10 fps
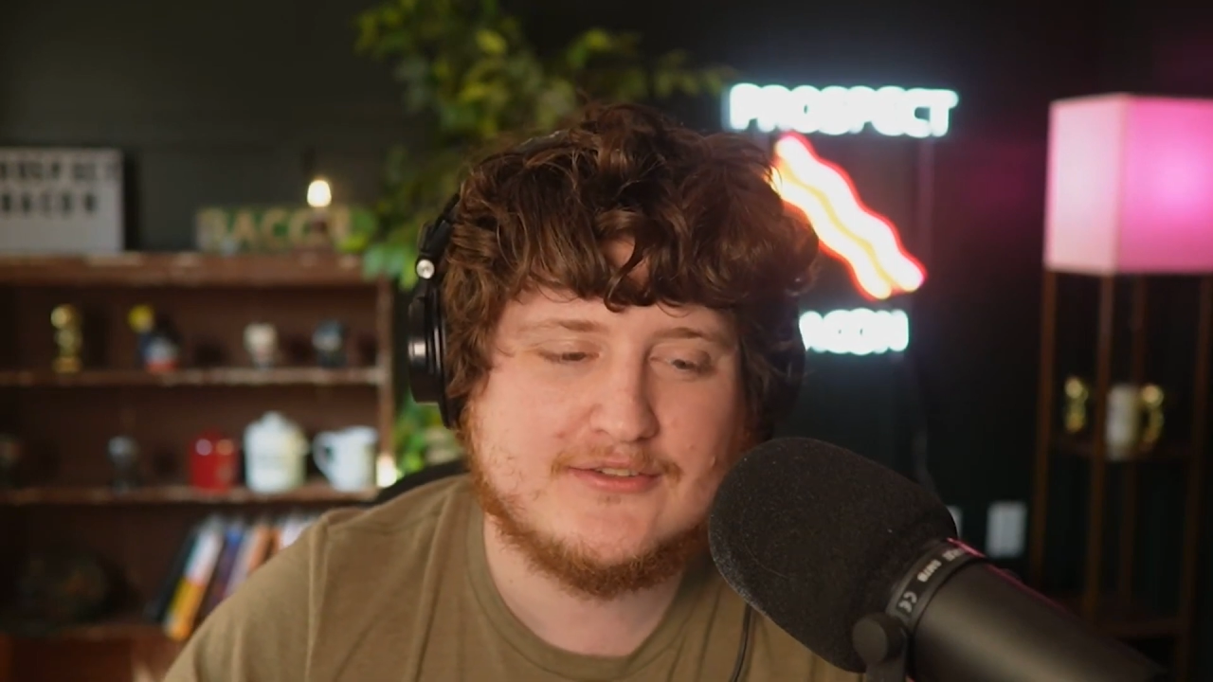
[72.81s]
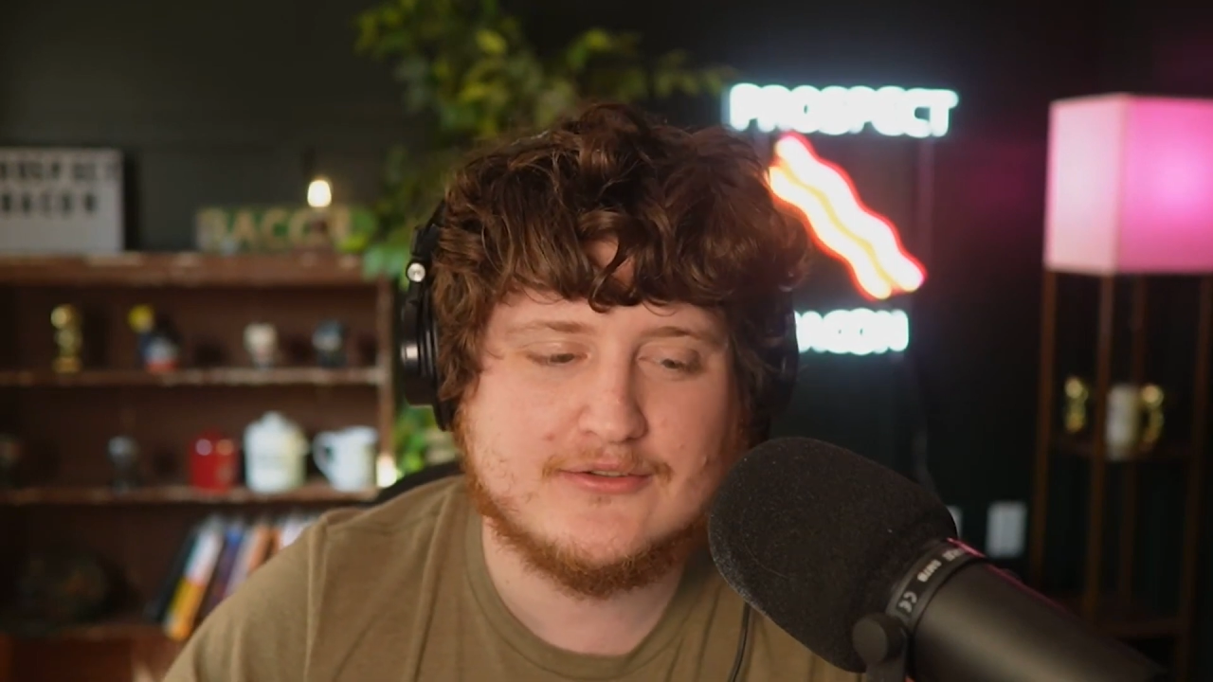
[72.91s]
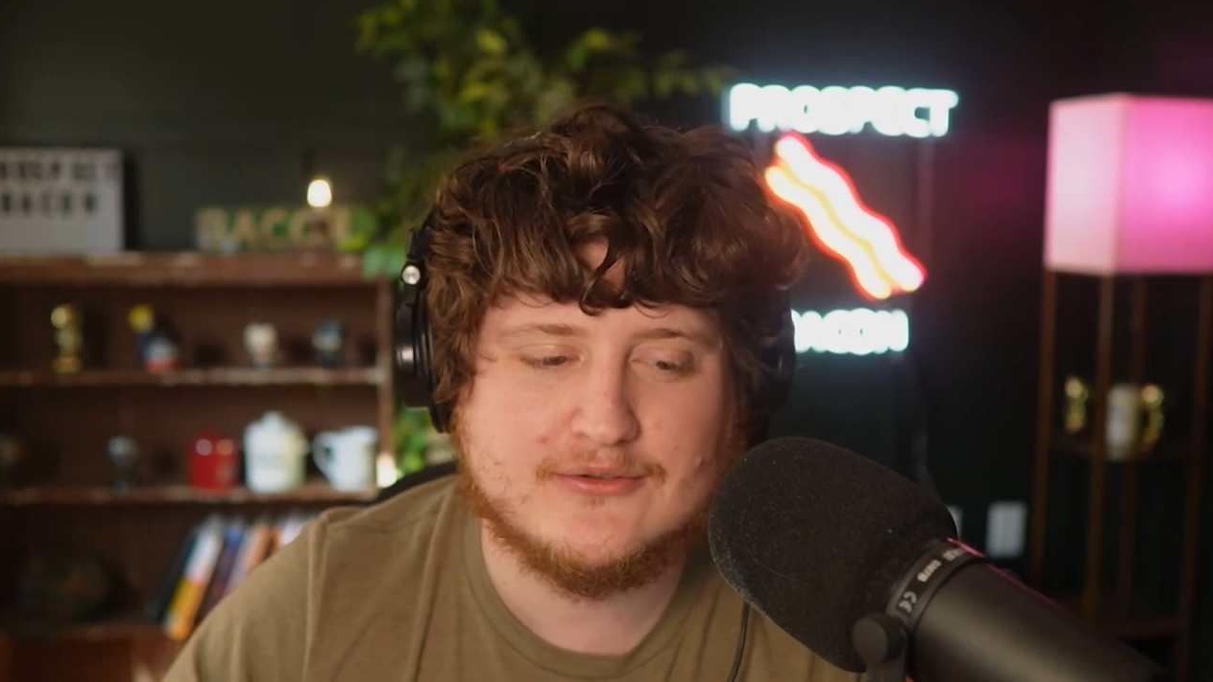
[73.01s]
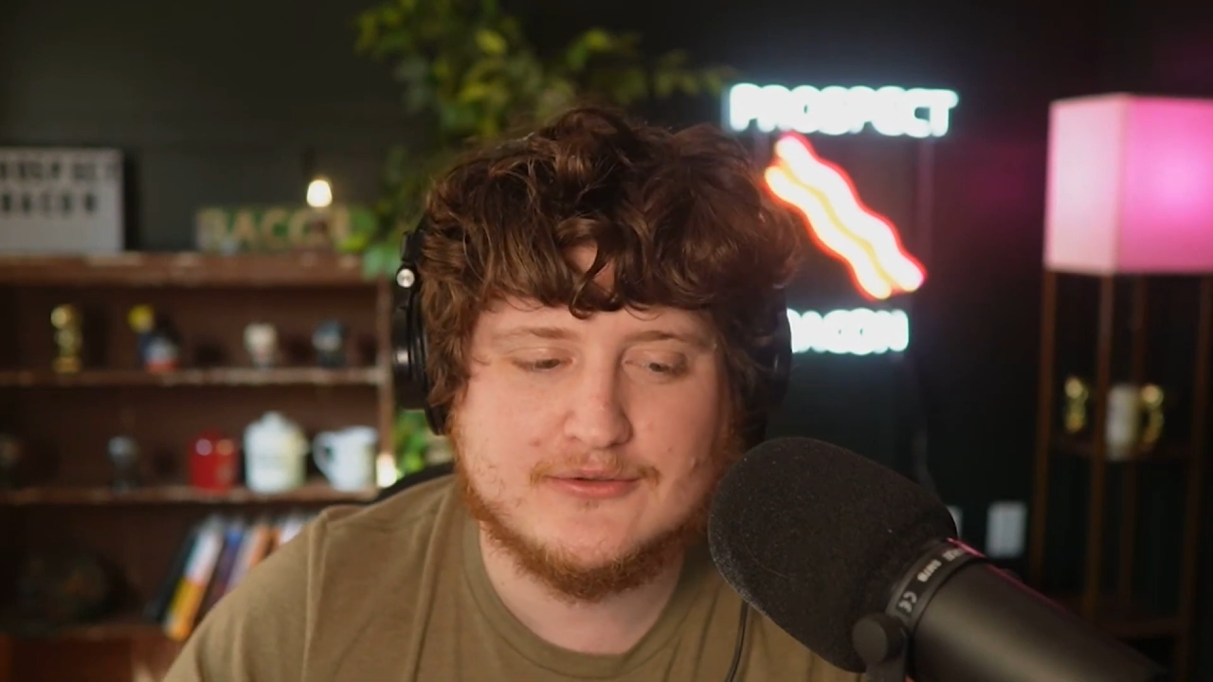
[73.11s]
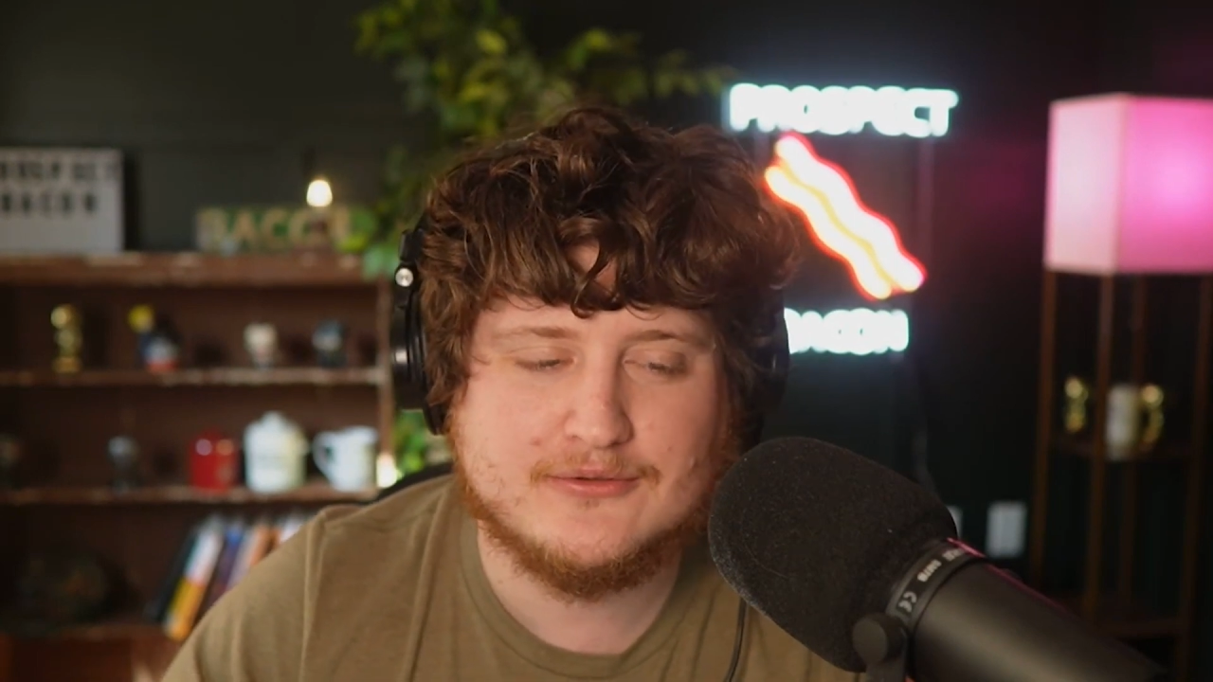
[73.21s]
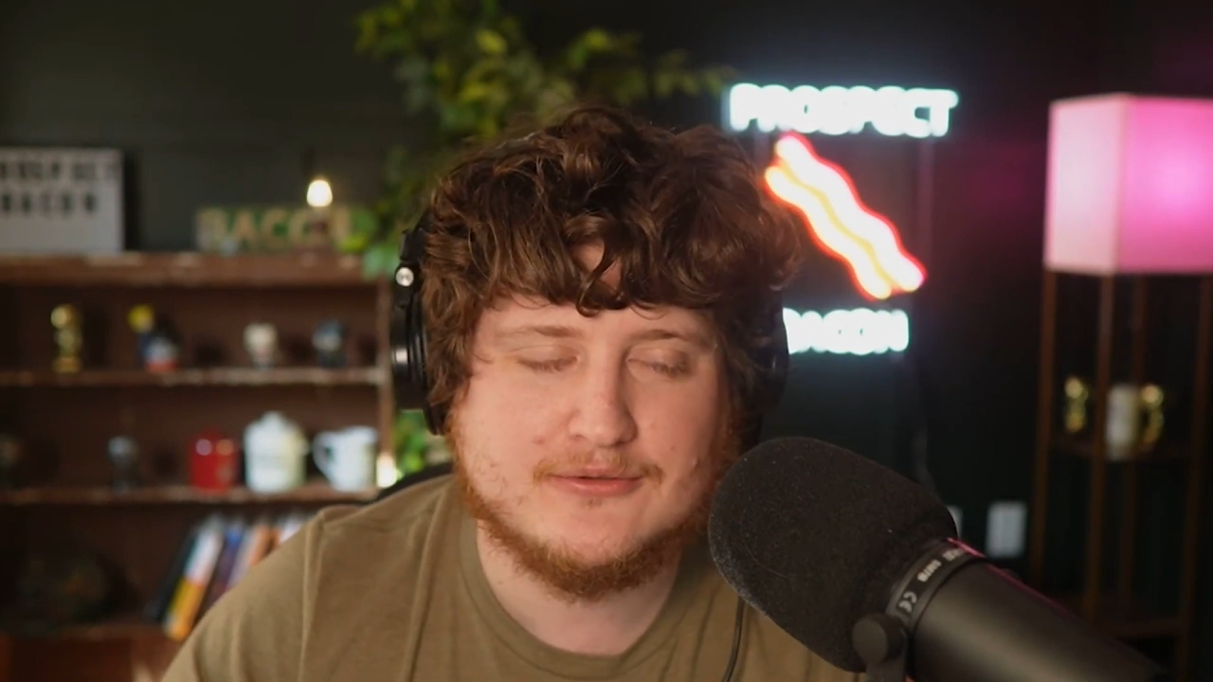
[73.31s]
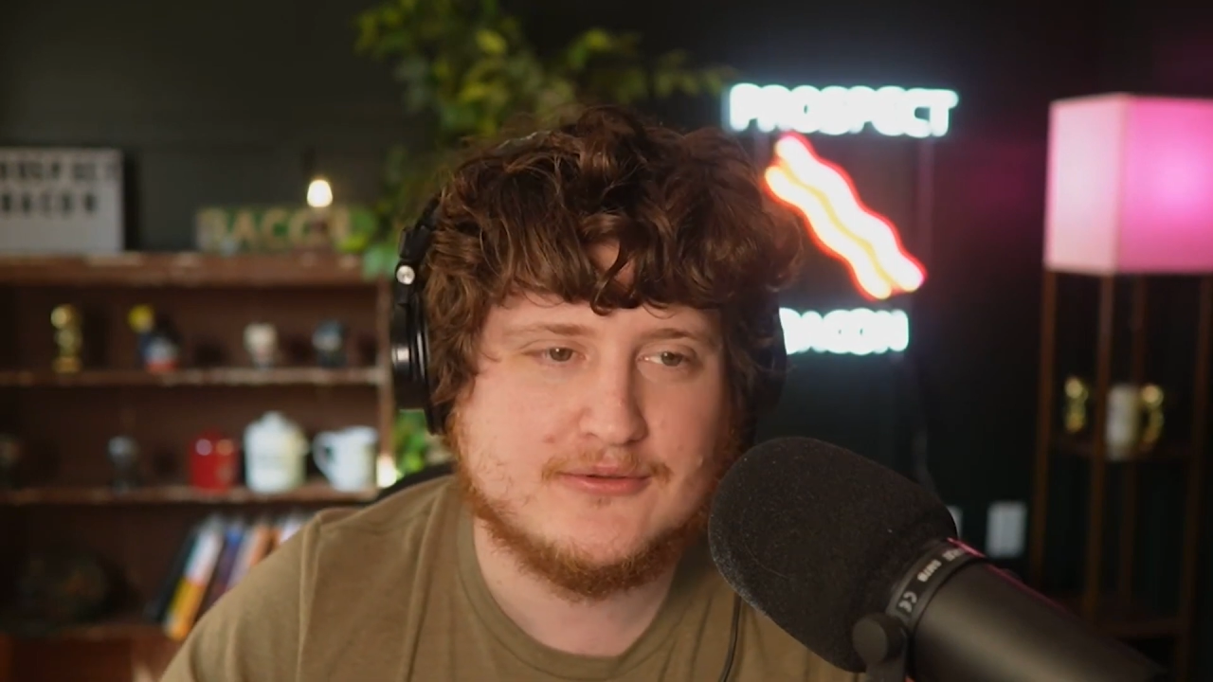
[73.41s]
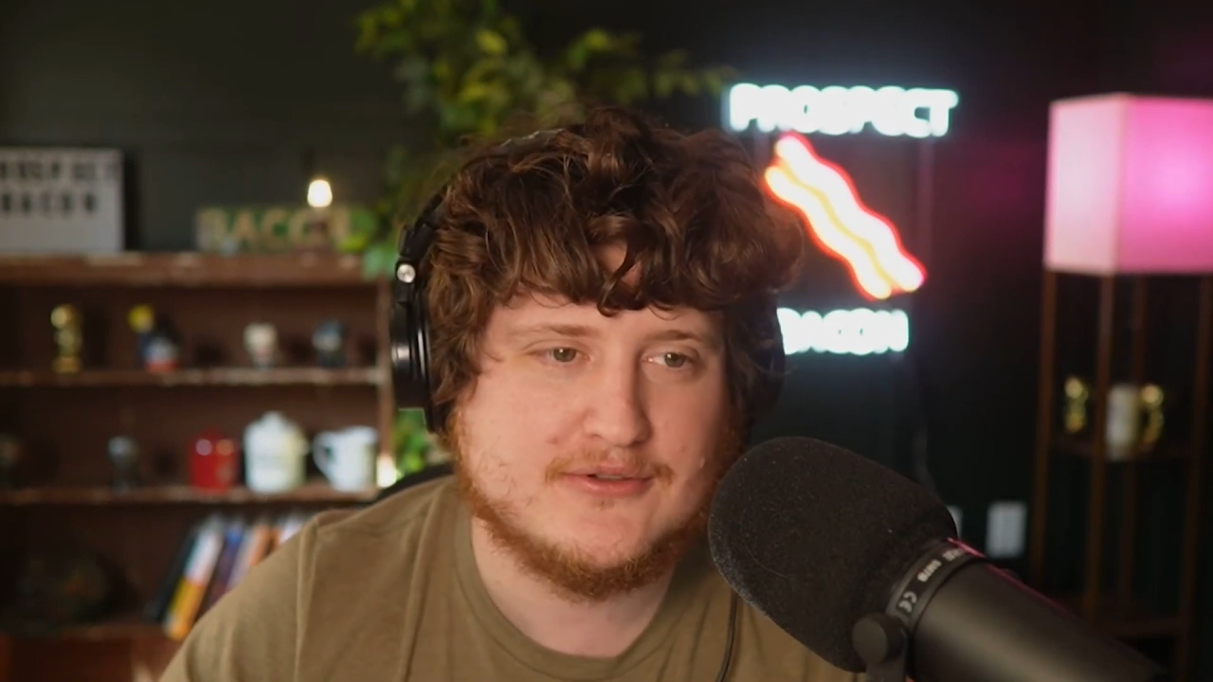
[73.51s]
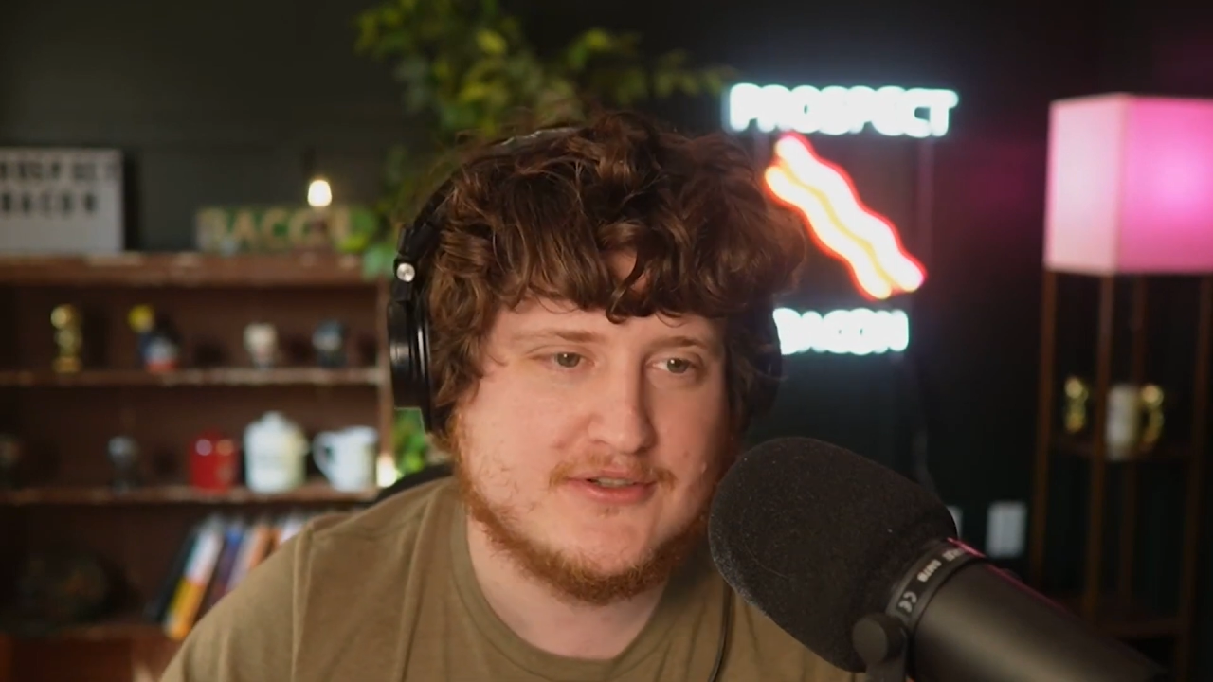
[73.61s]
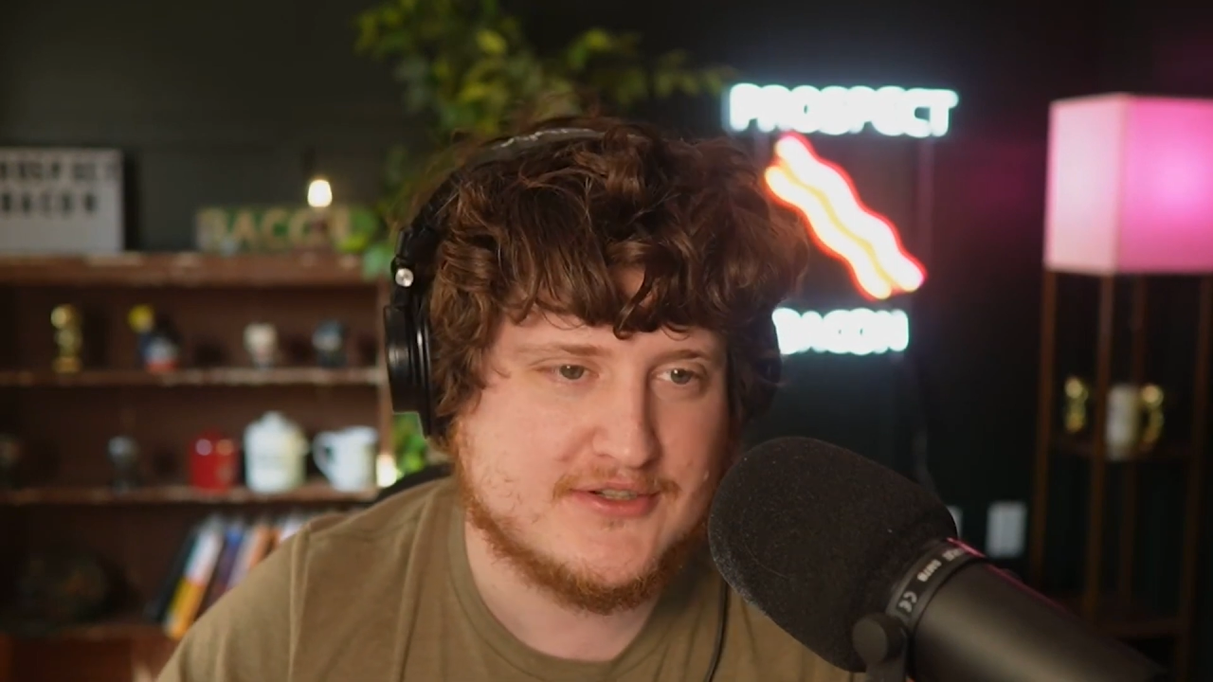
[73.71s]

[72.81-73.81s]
to